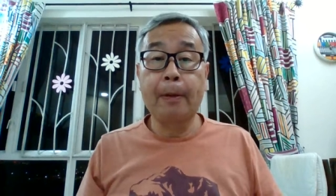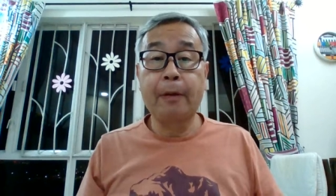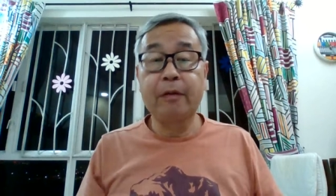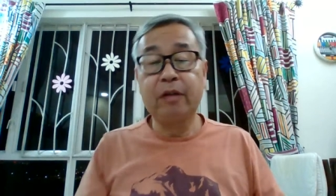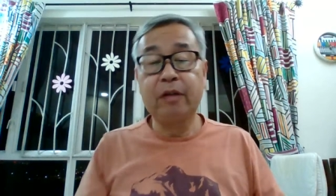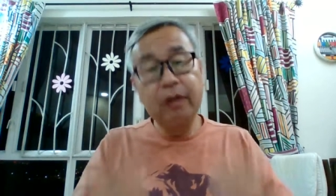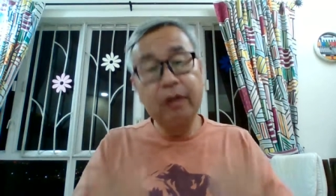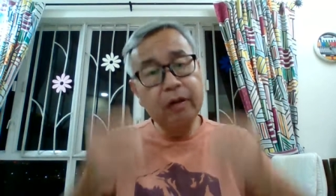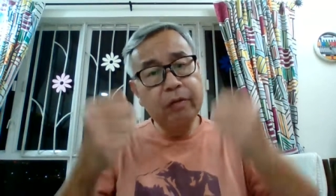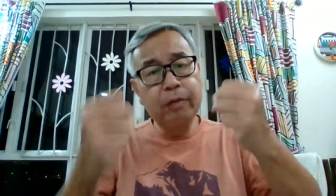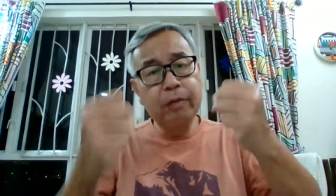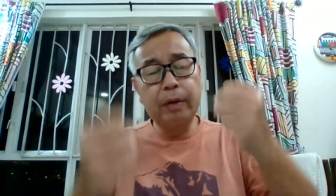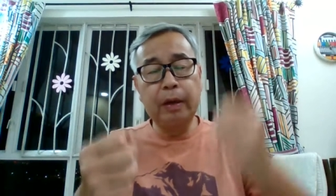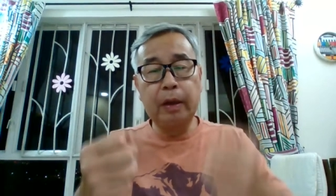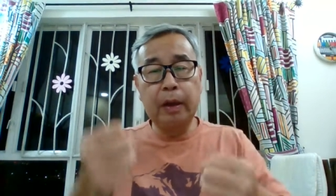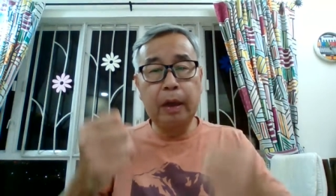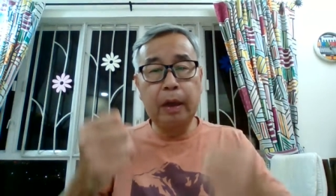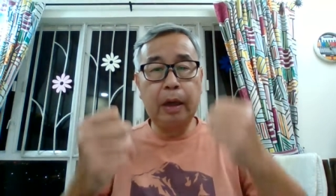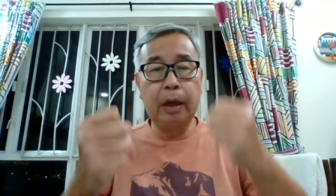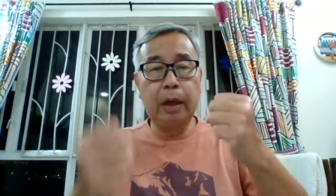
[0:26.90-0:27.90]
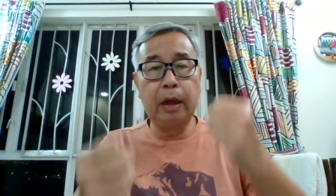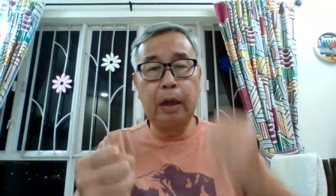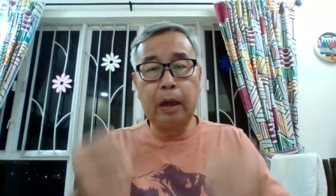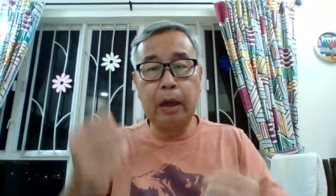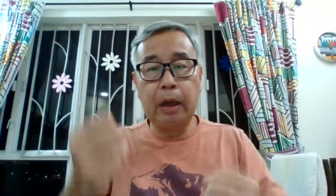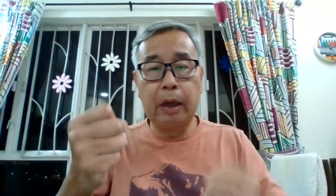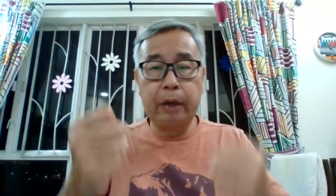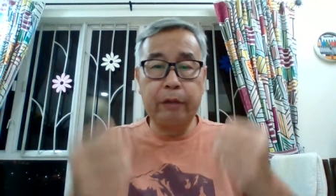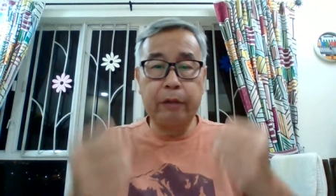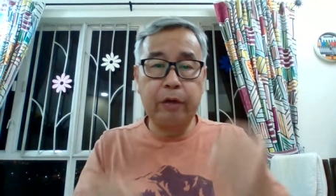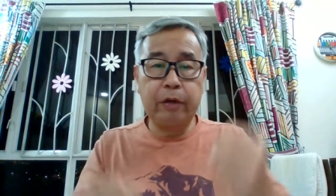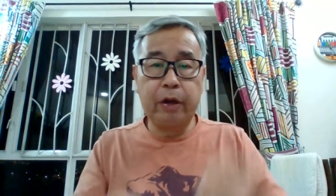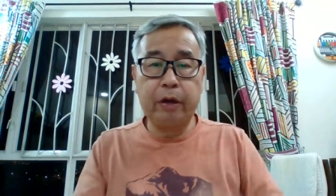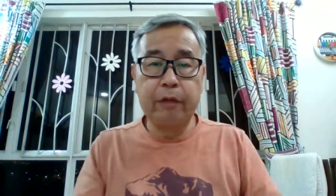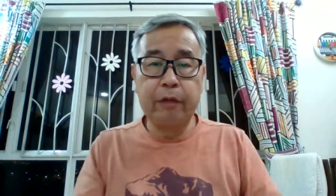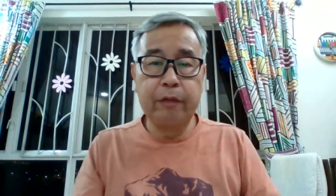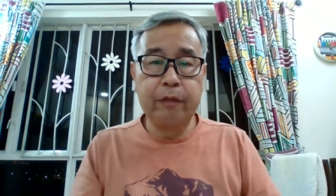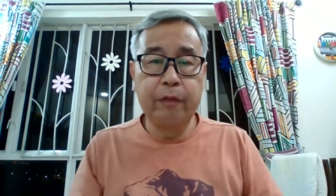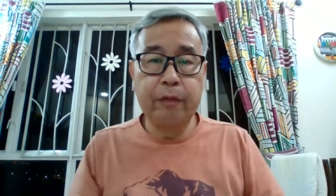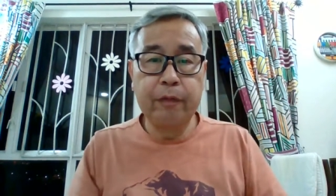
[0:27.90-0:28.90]
Sometimes when I
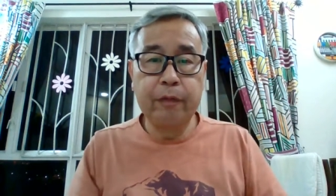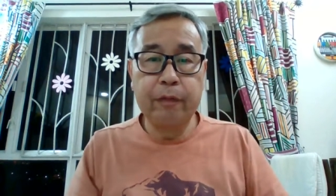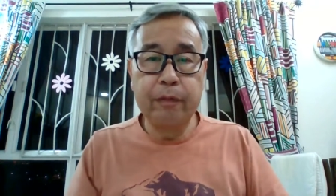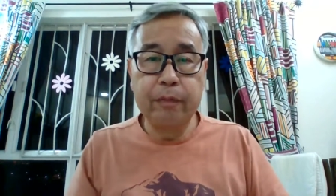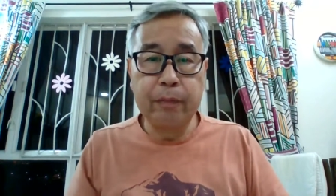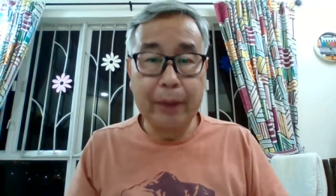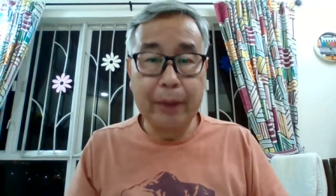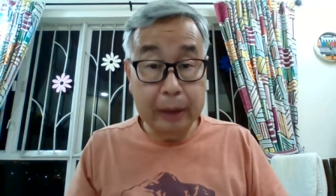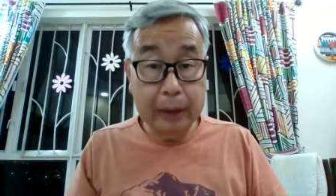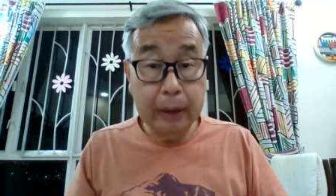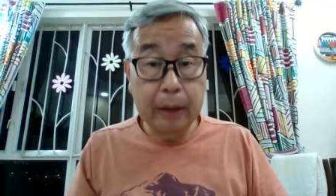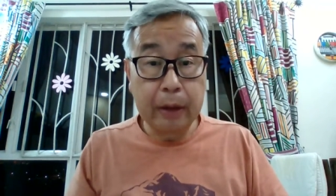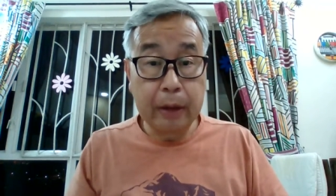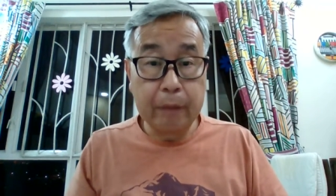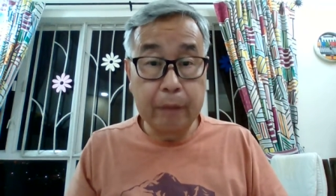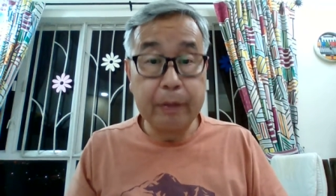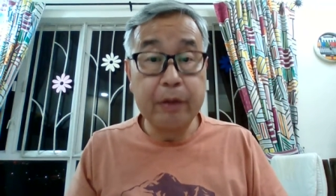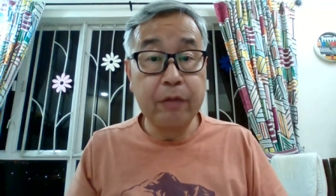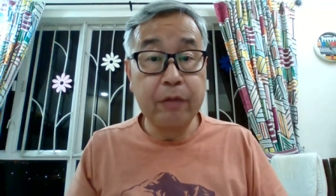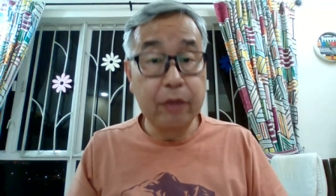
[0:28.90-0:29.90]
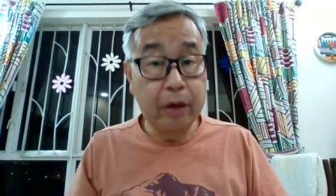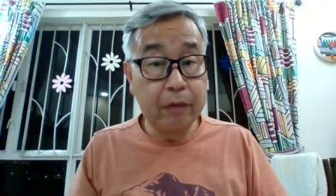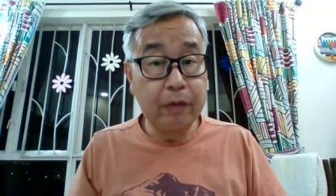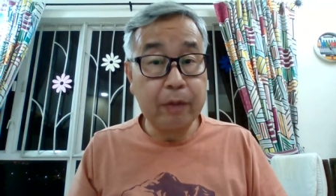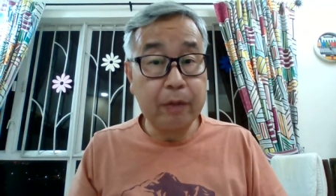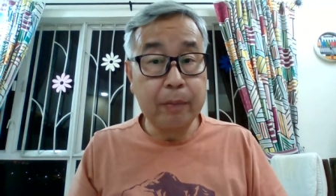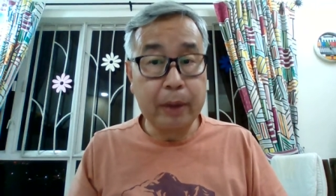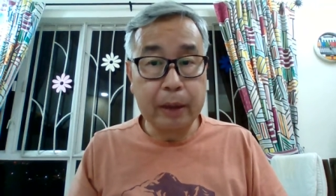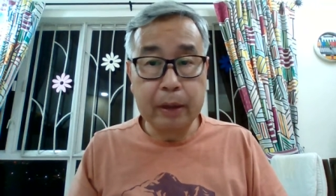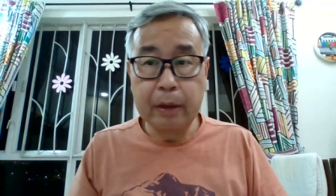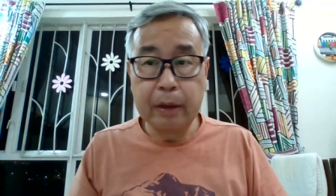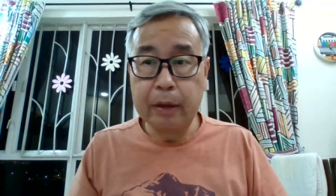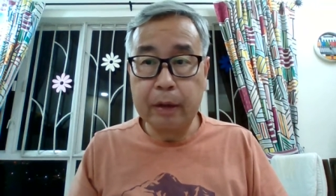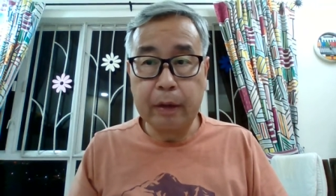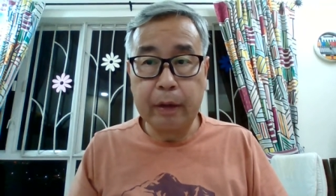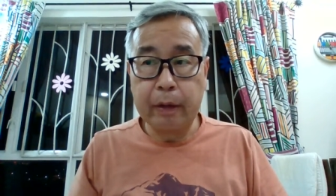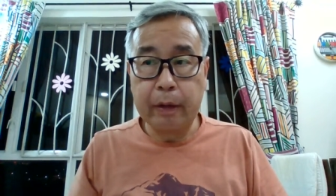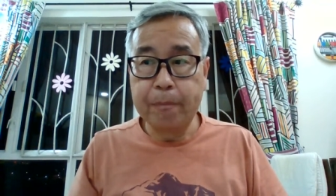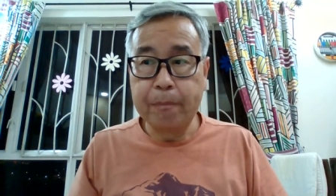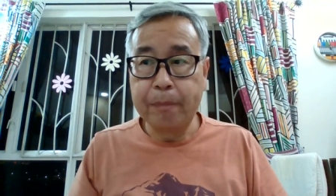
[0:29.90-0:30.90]
drive my car, I've been driving my
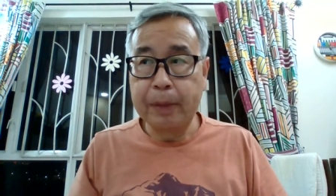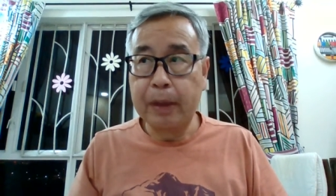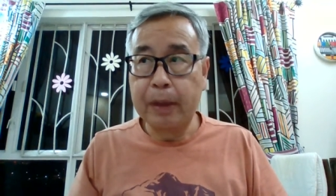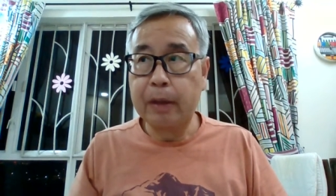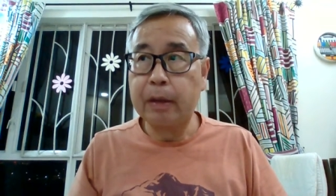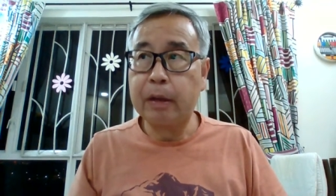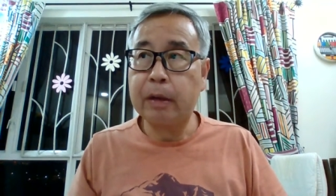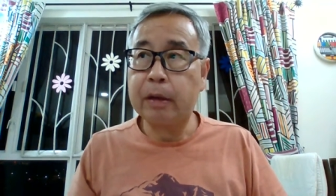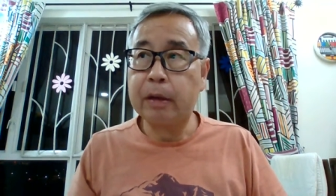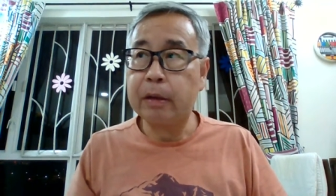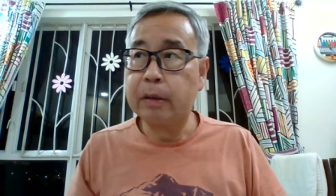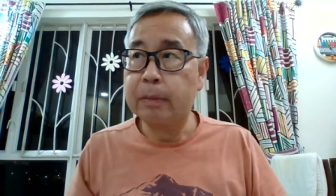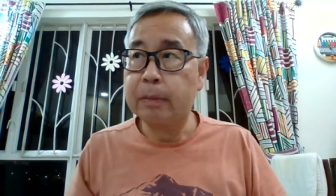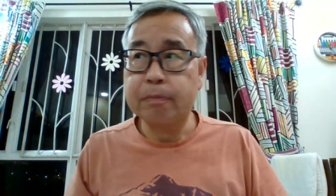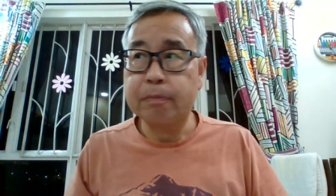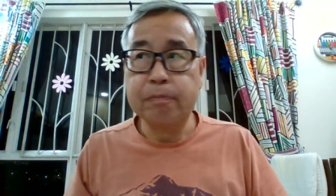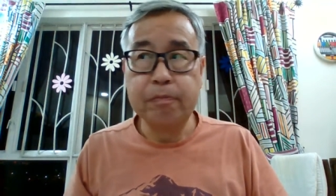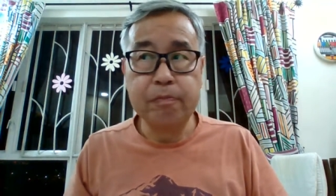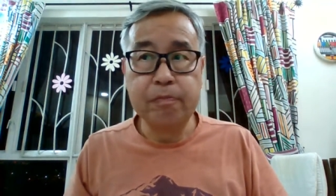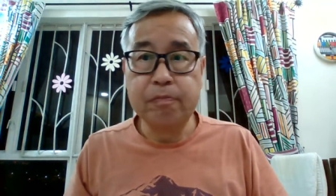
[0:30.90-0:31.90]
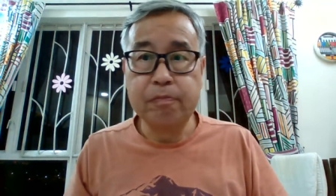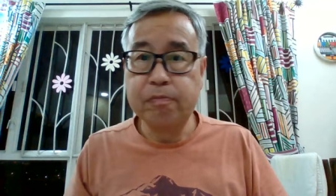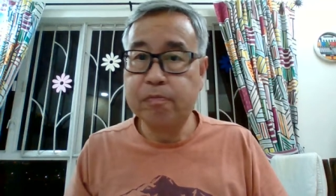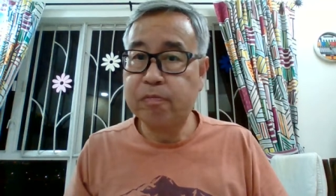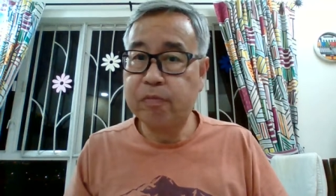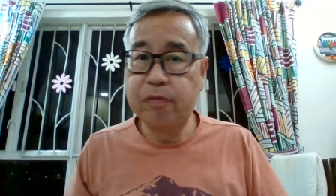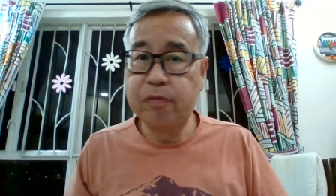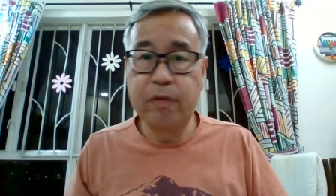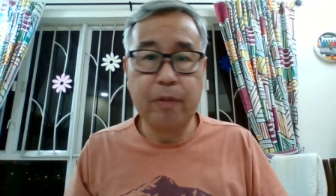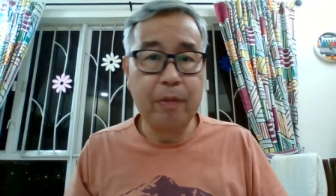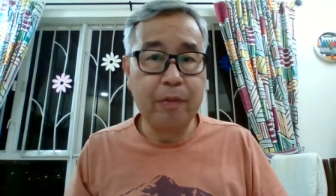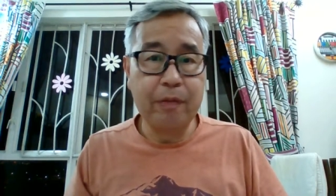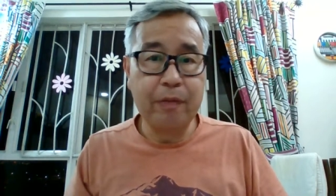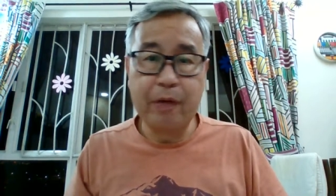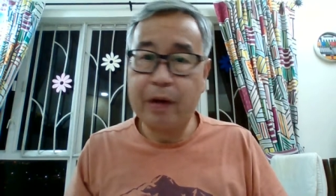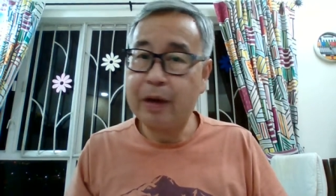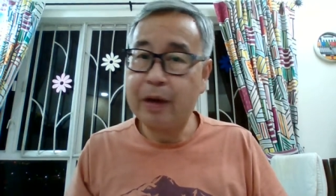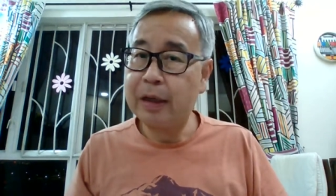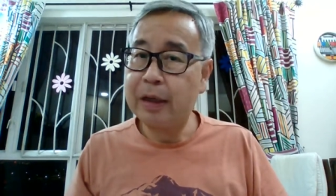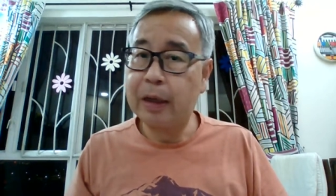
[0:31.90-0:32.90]
car um, from a
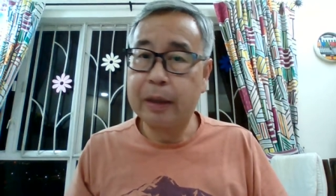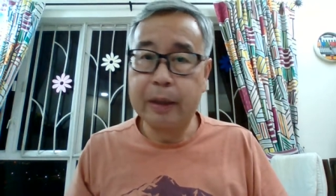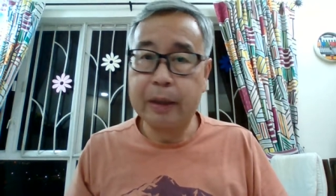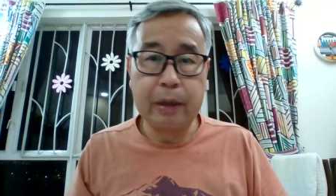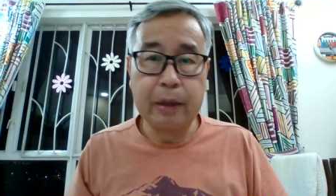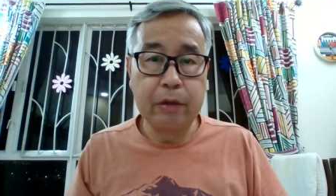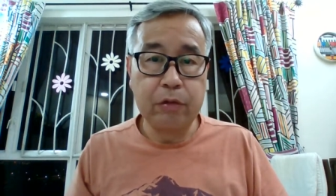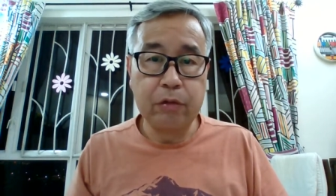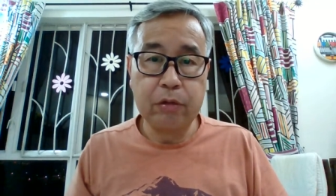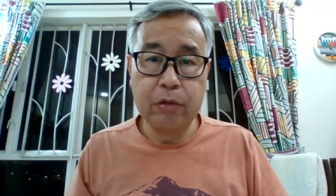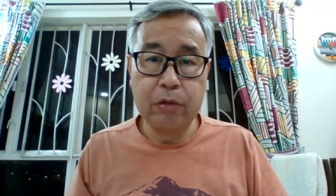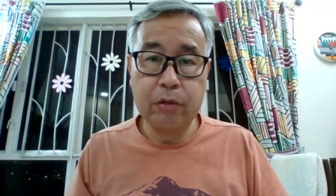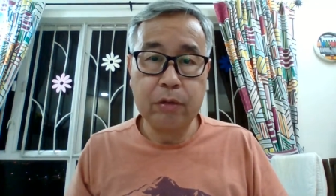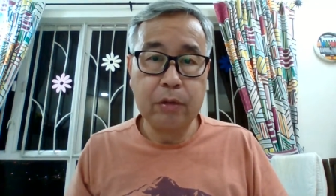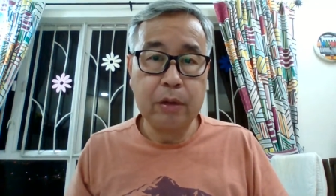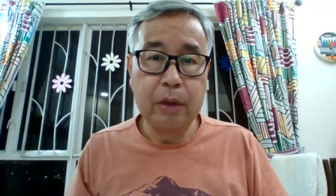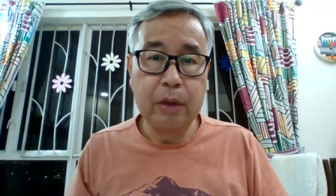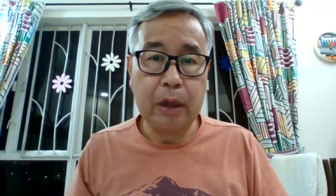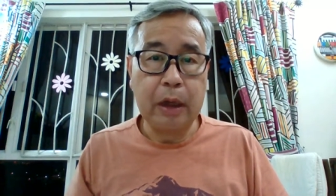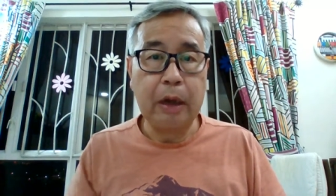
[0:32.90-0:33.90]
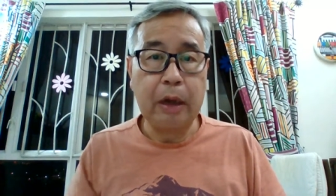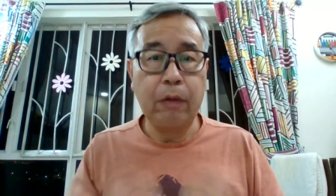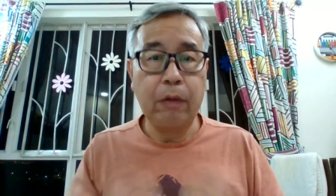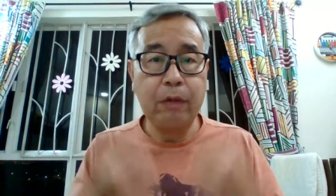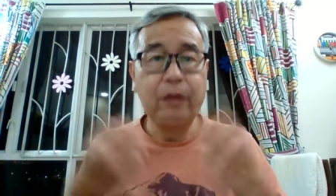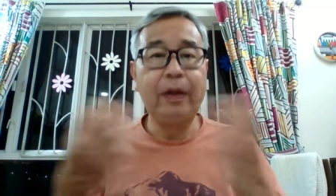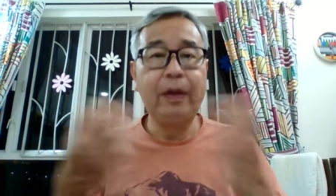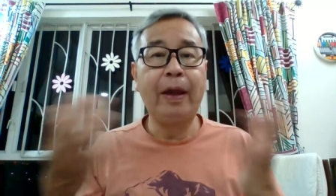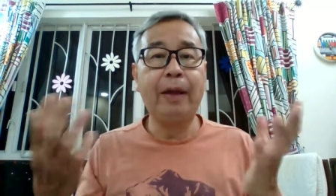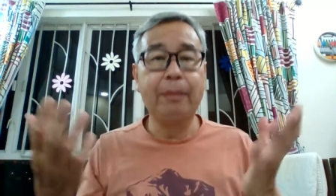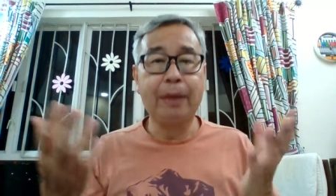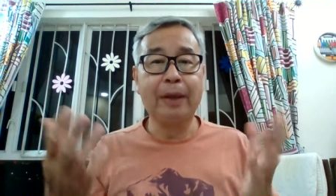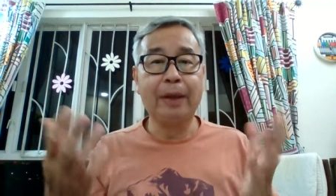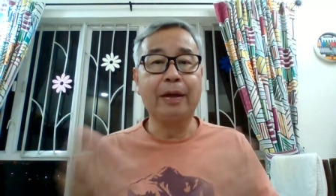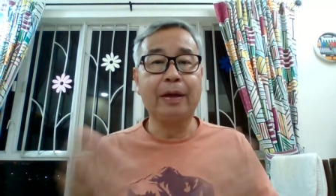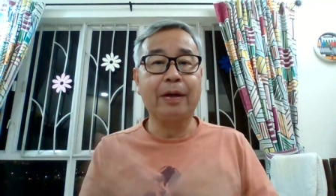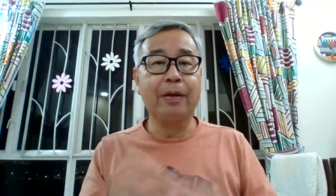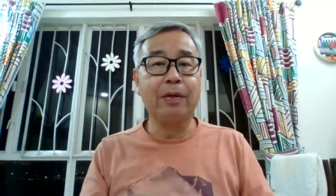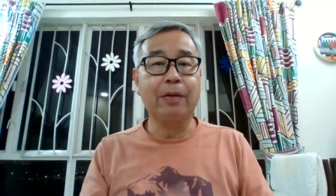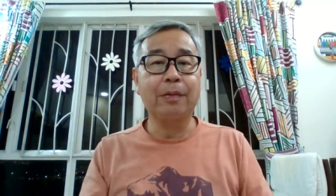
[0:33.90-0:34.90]
very young age. I always had my
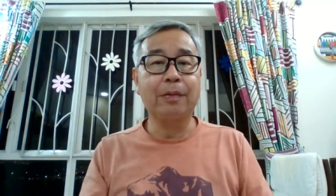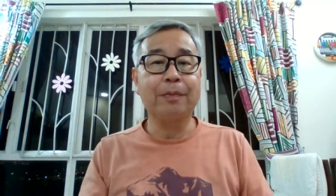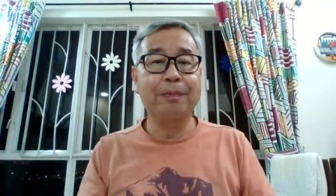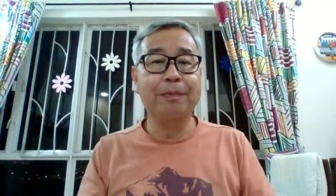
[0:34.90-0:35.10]
car.